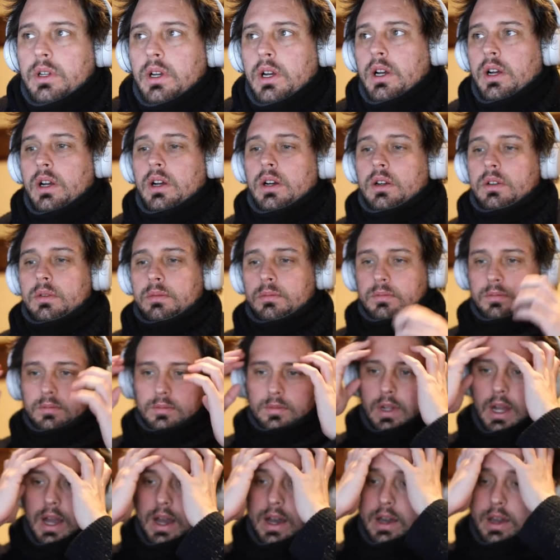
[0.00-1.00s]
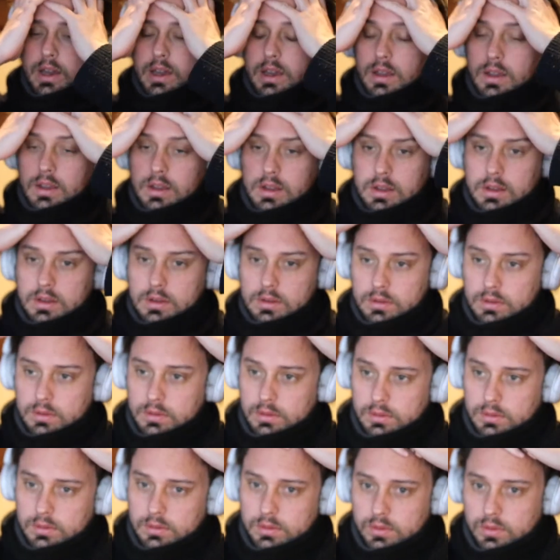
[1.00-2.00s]
I
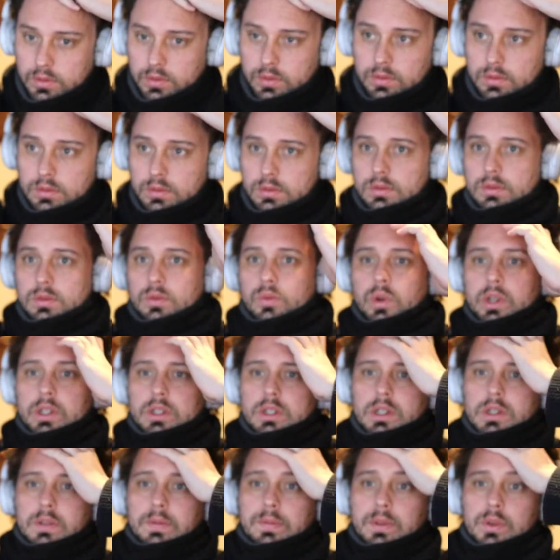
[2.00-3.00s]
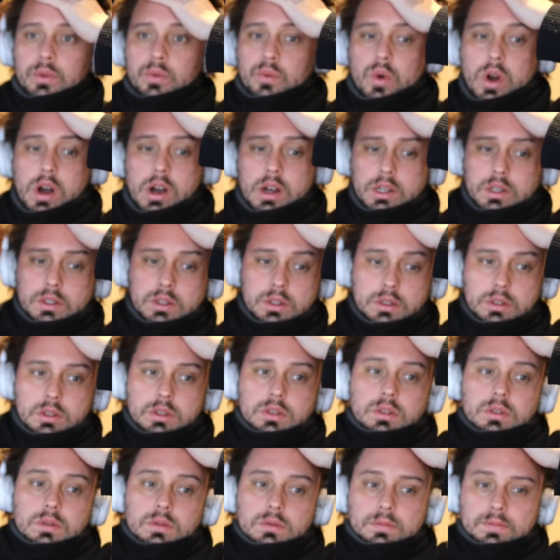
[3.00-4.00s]
went on a few
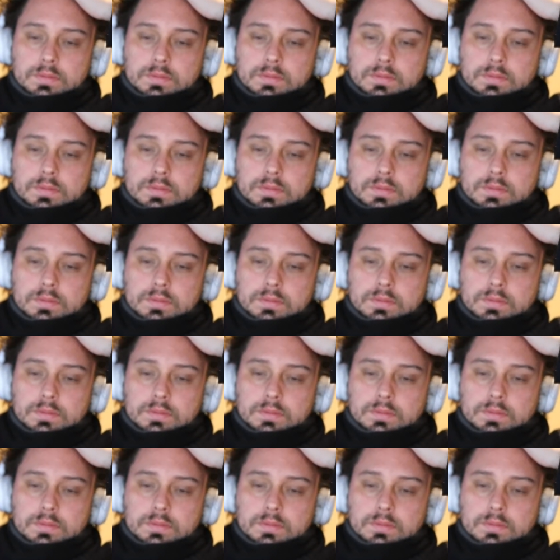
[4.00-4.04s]
walks